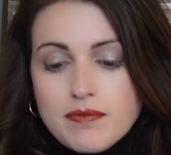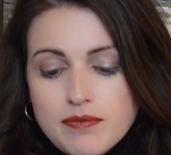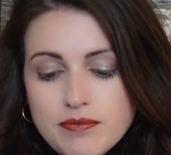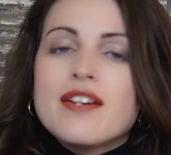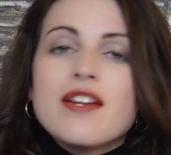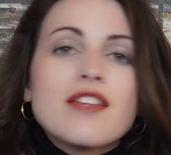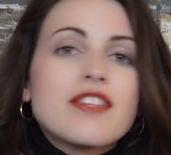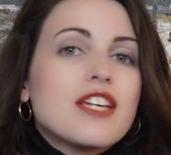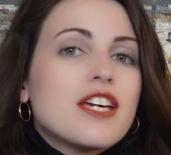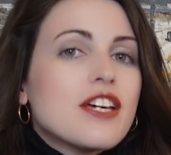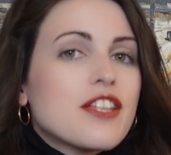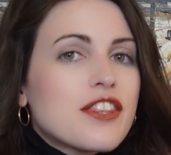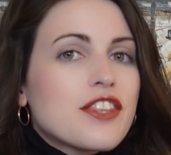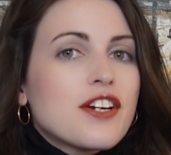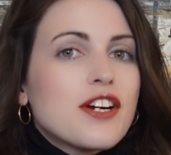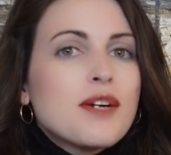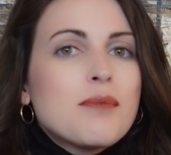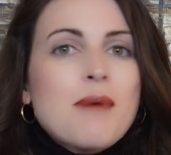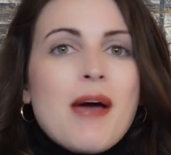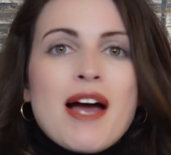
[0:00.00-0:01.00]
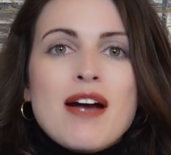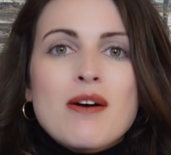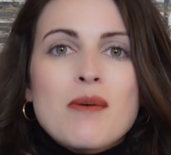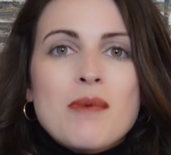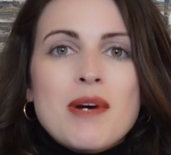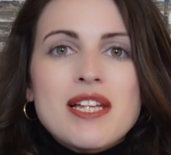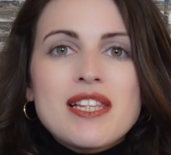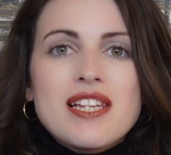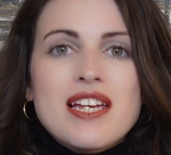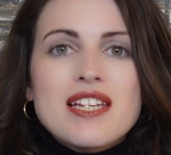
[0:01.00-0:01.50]
Now the third bag on
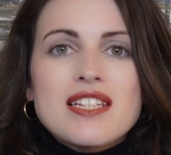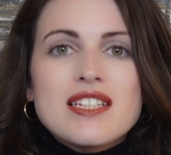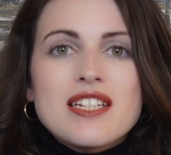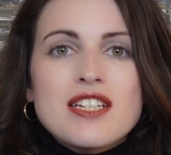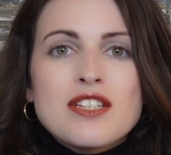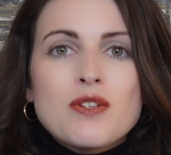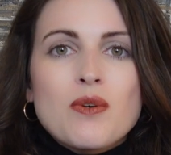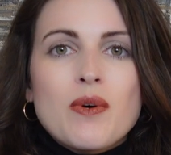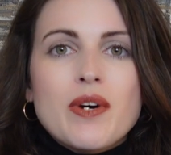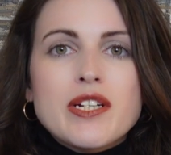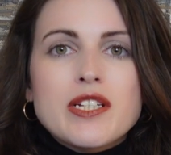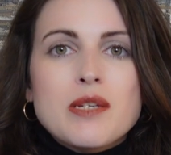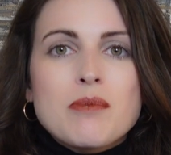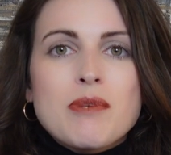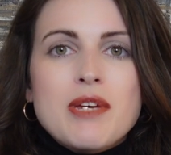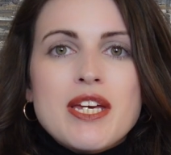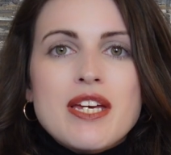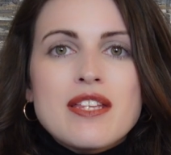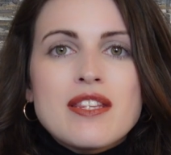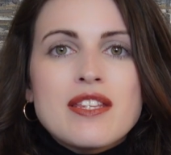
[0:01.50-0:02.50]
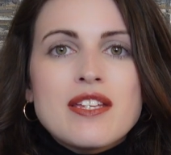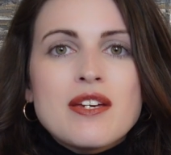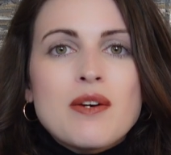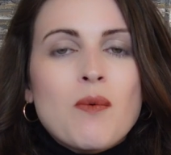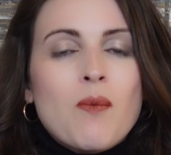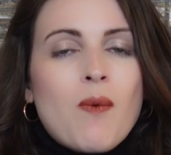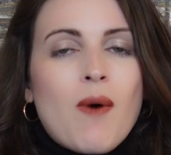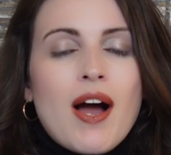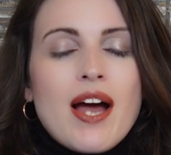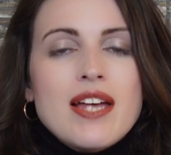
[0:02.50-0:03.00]
my list is going to be the
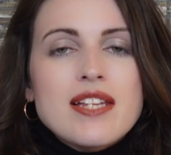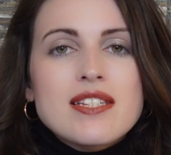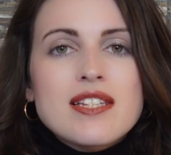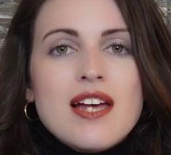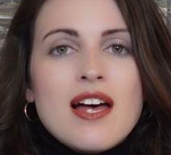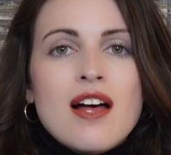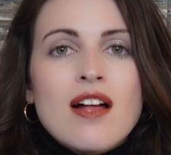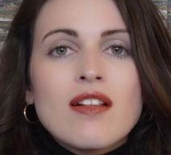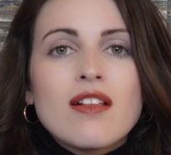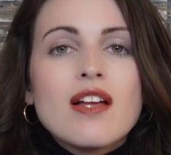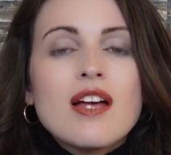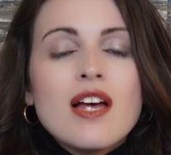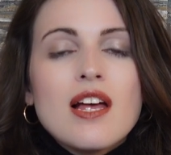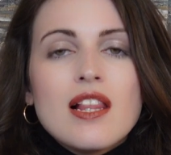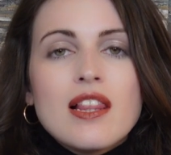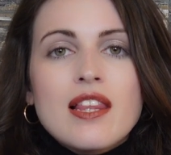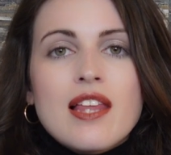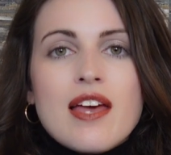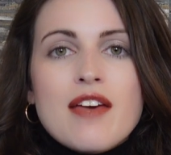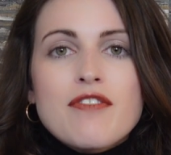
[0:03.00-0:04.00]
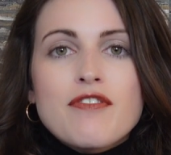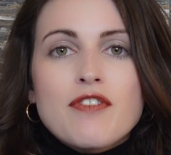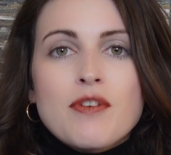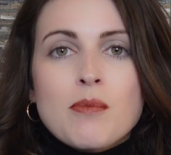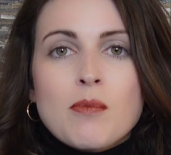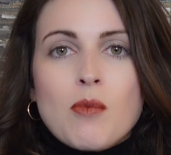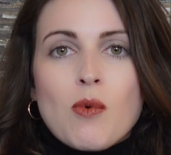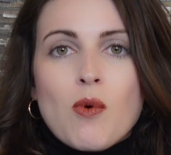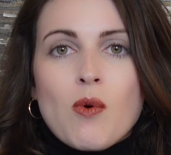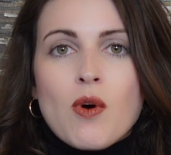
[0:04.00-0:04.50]
YSL
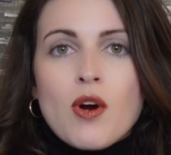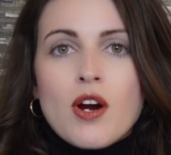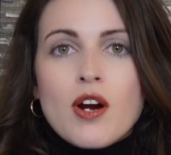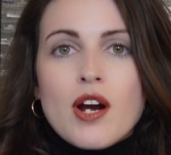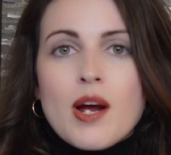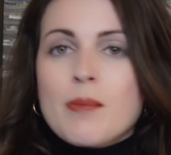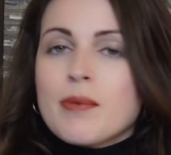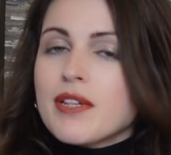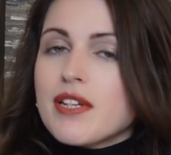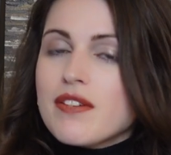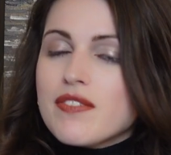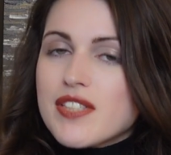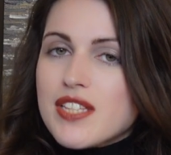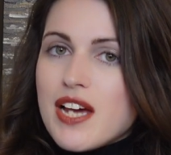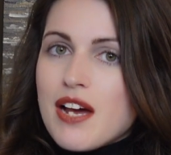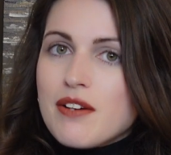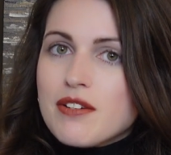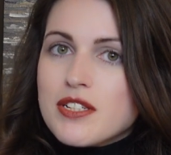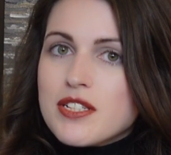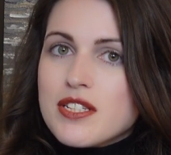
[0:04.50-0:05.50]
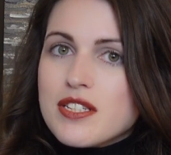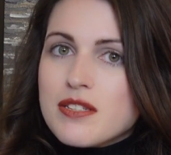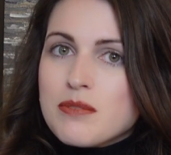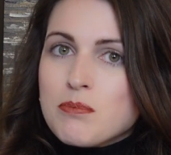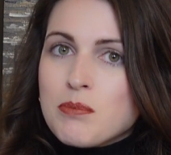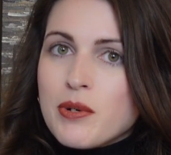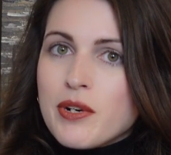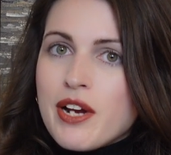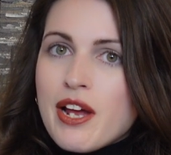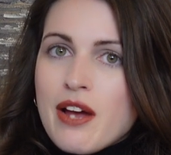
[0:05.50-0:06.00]
LV, I believe it's how it is
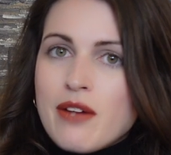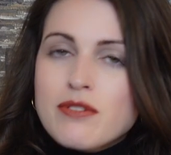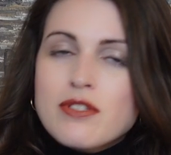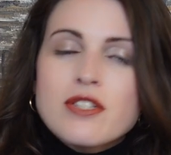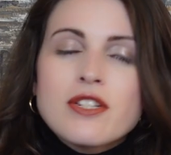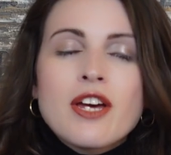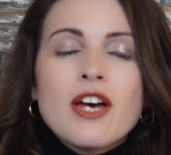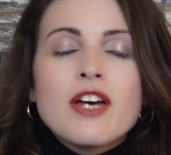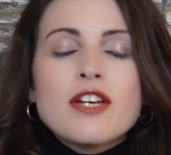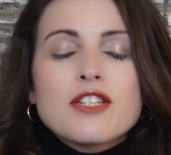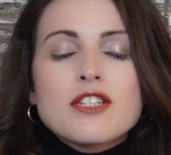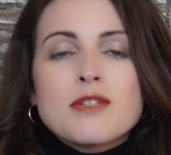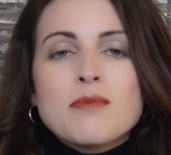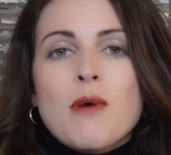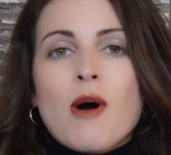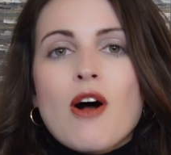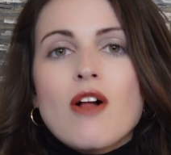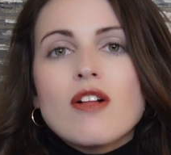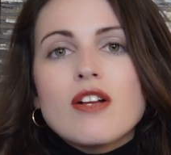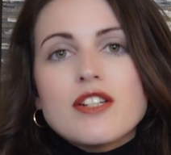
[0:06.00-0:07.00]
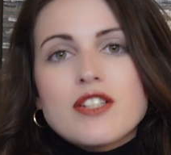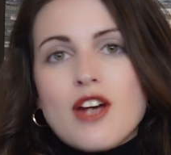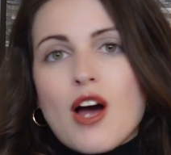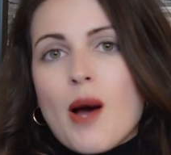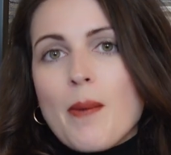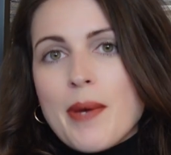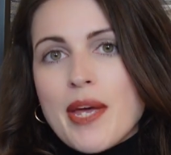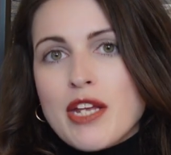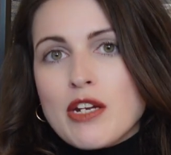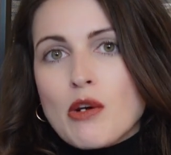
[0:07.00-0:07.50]
pronounced, small
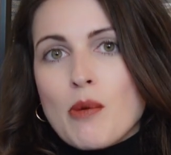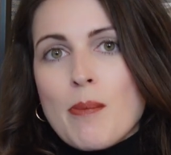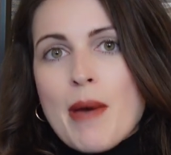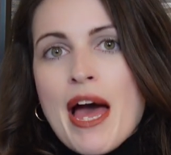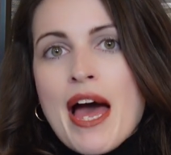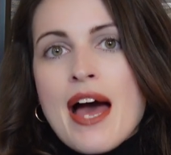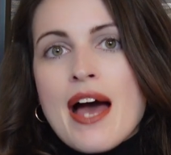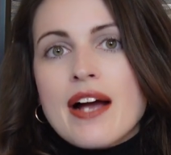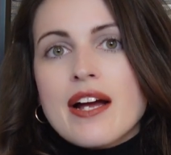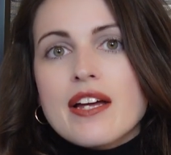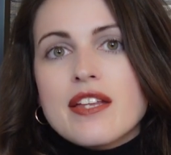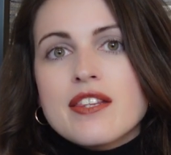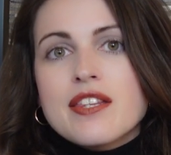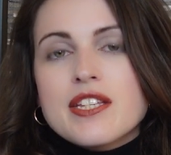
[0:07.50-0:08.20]
top handle bag.